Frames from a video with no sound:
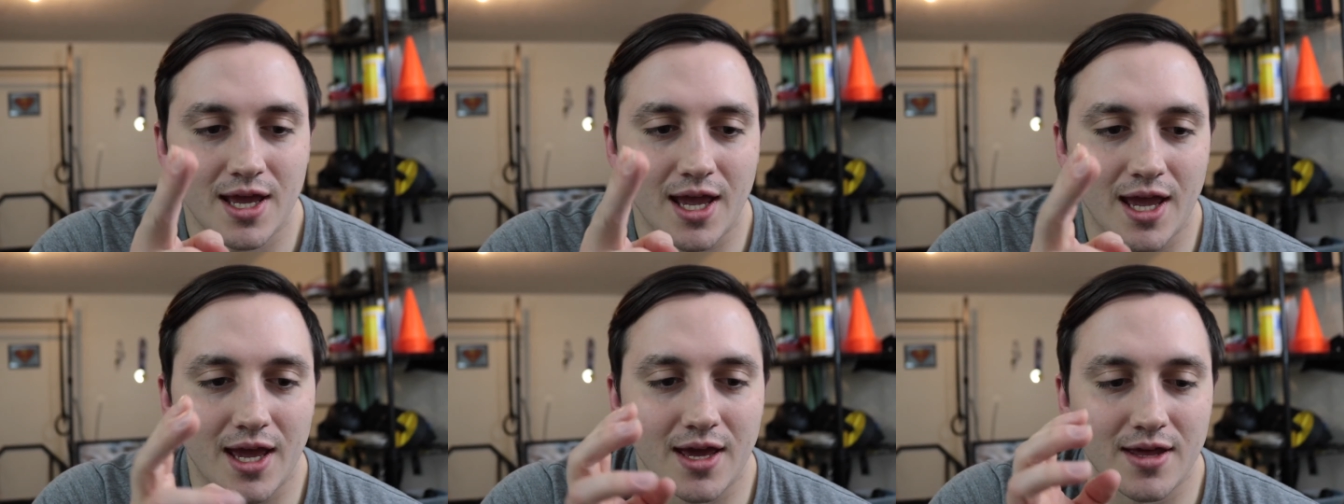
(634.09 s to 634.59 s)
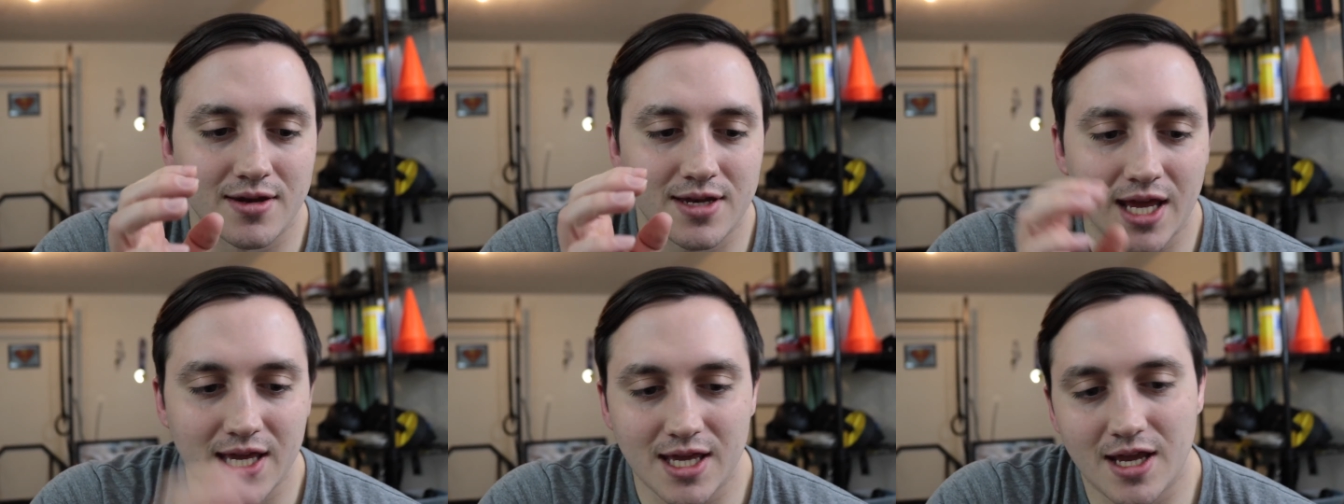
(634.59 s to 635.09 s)
and
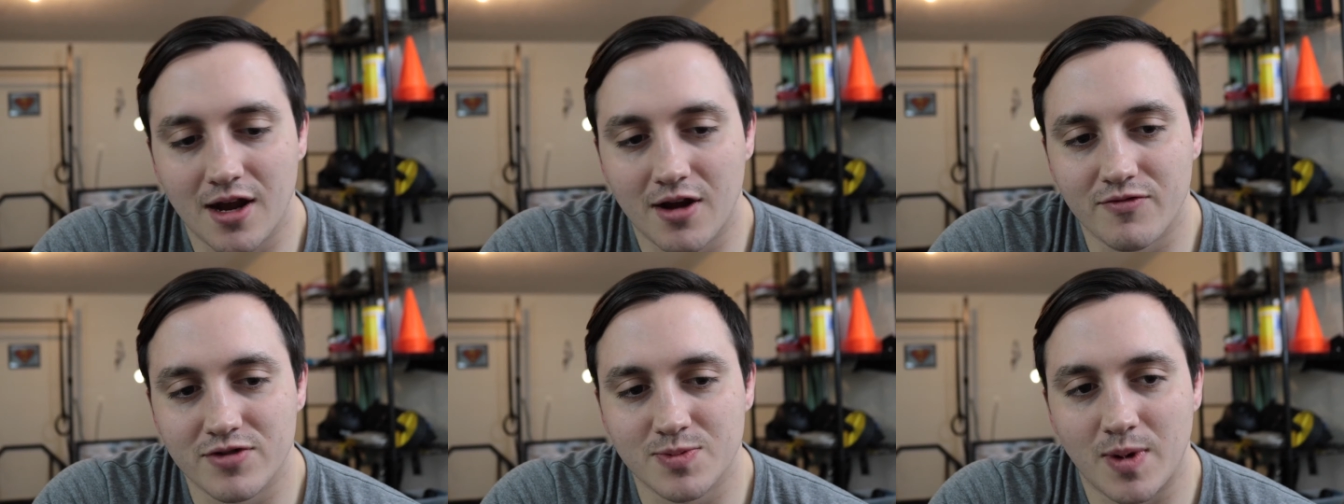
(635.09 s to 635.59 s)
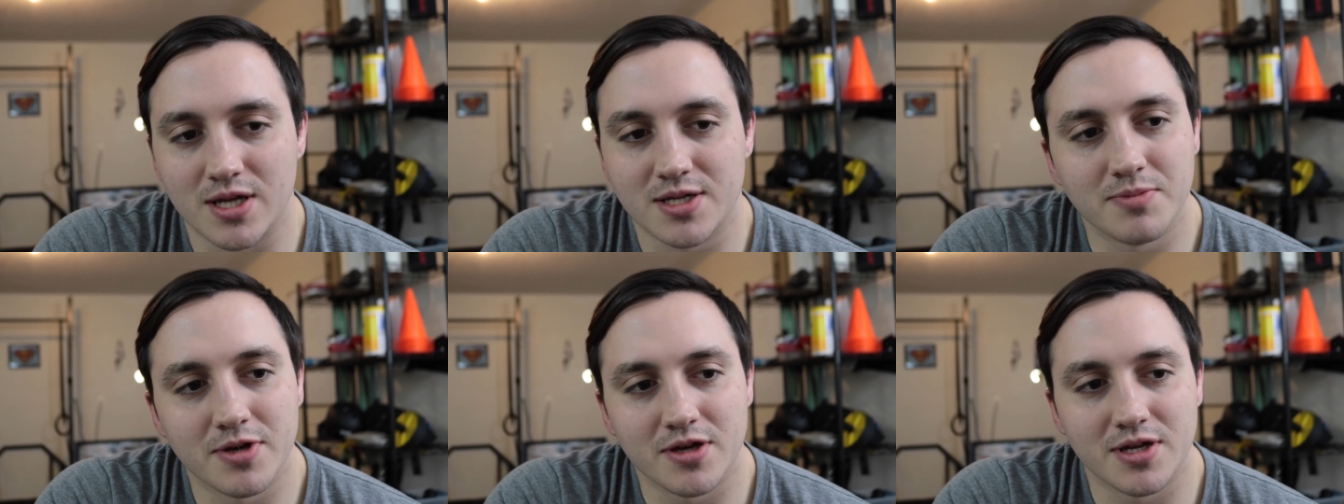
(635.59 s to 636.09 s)
taking care of
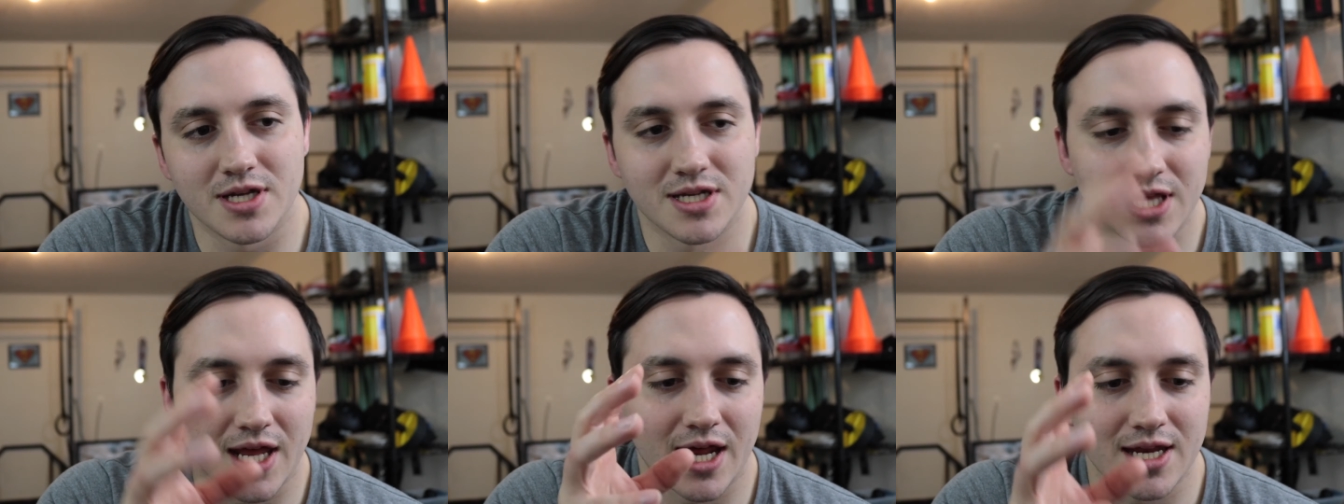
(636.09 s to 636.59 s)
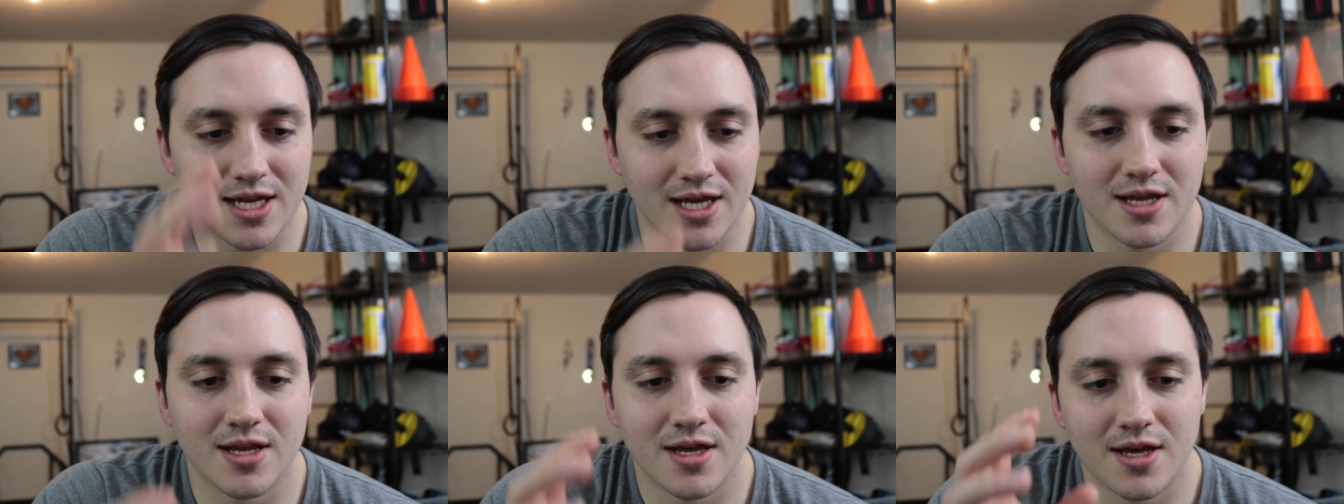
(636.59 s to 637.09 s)
responsibilities that I
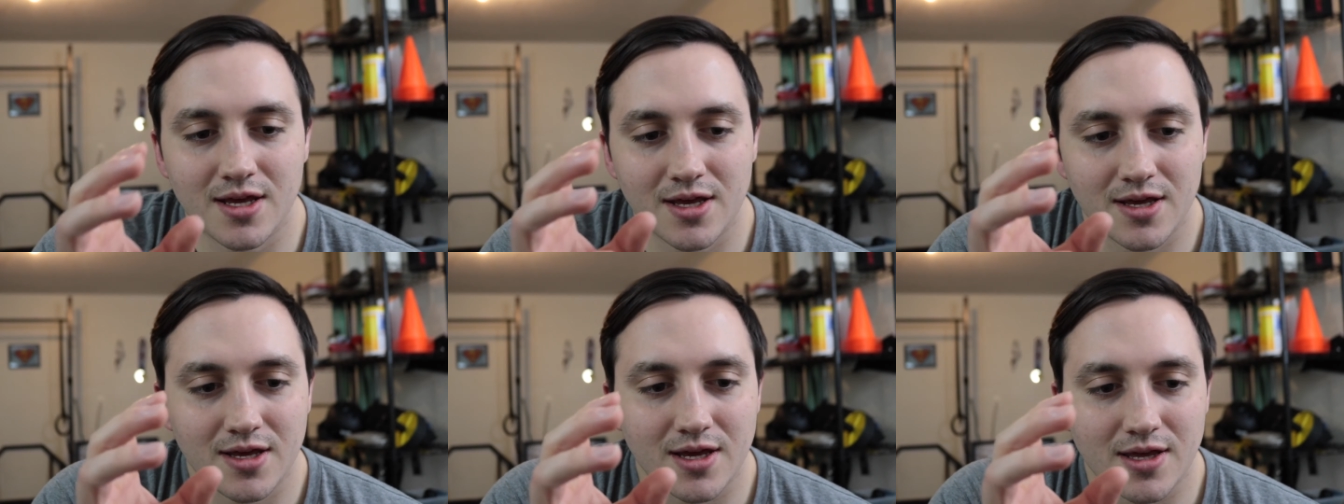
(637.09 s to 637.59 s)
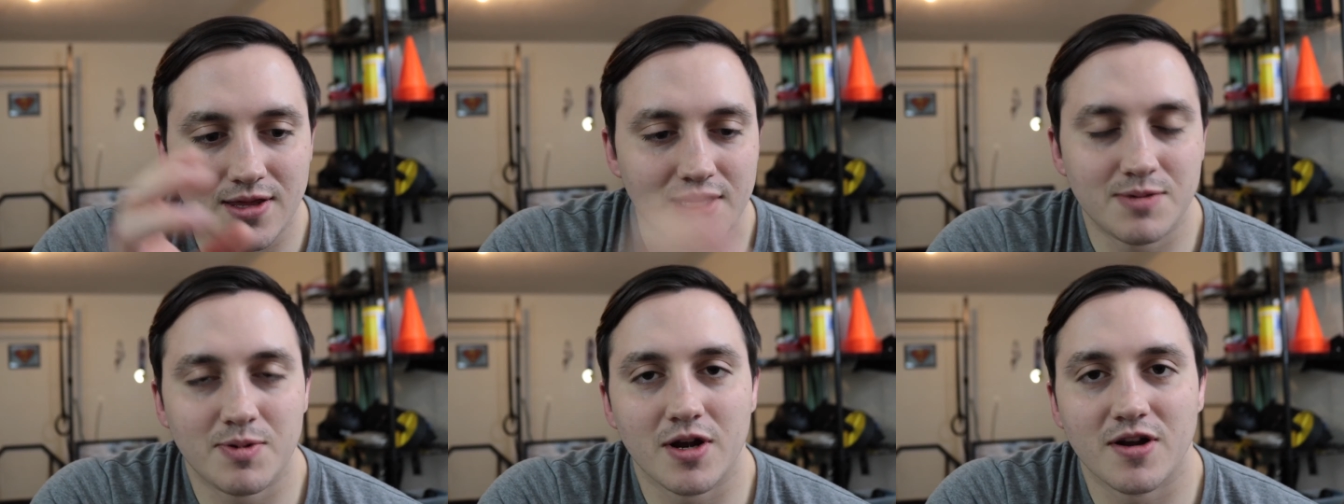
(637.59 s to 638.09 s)
did in
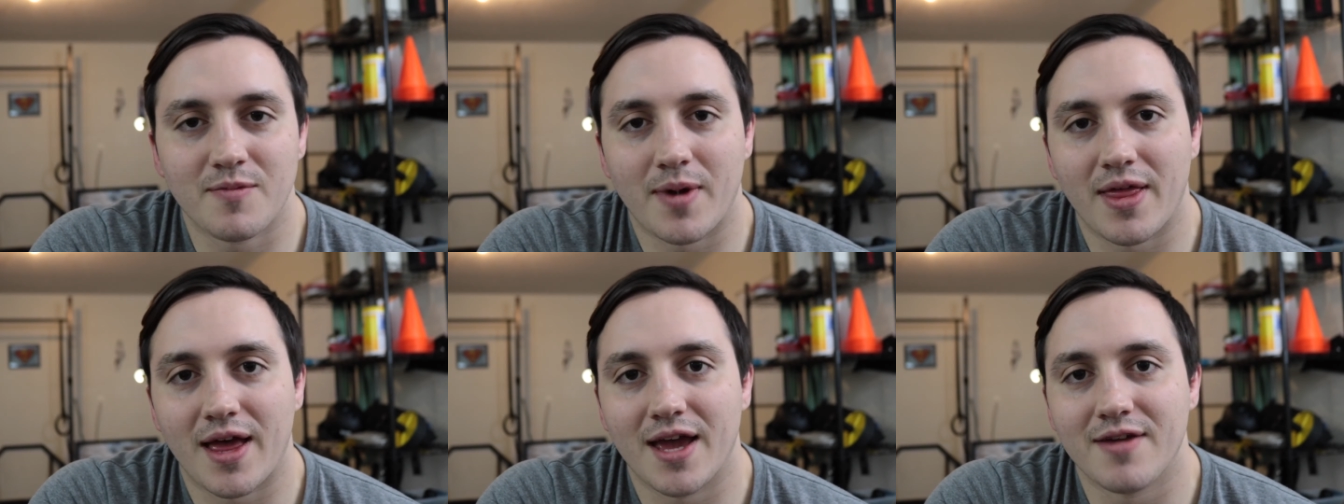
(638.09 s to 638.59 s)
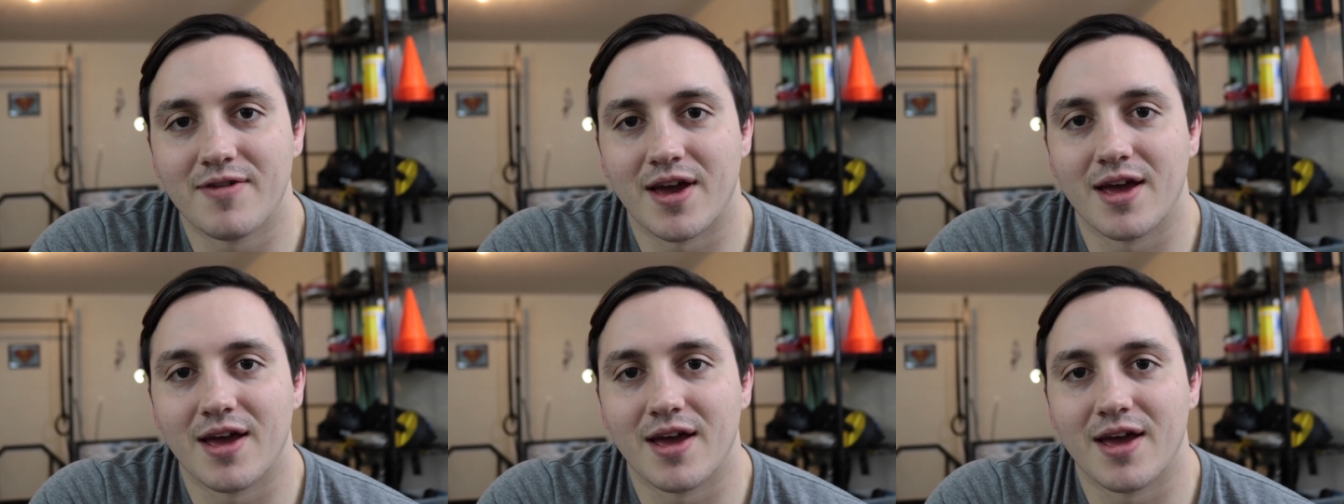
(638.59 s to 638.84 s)
this period of my life